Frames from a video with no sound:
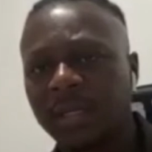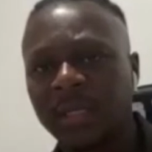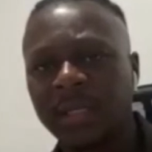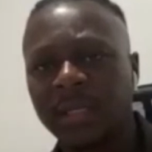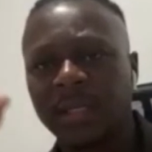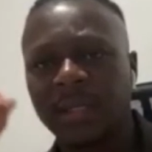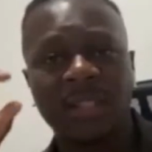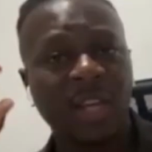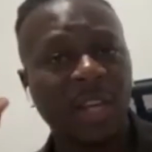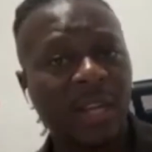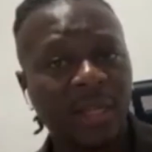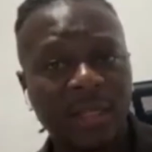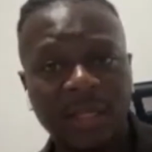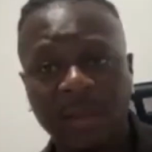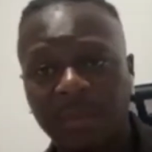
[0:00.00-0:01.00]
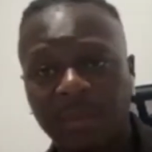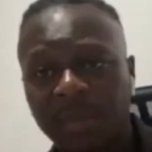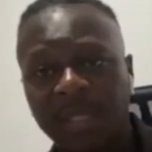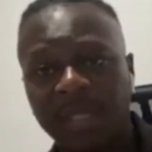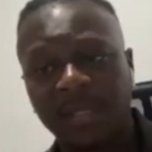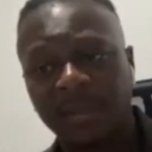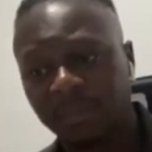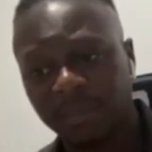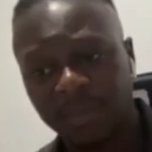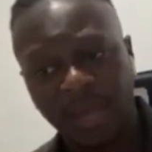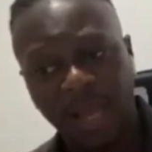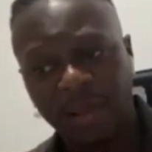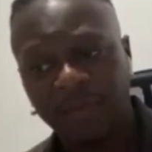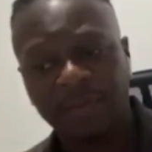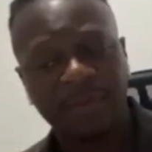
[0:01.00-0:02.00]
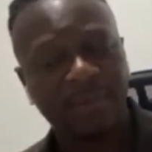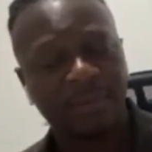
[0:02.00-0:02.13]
just change somebody's life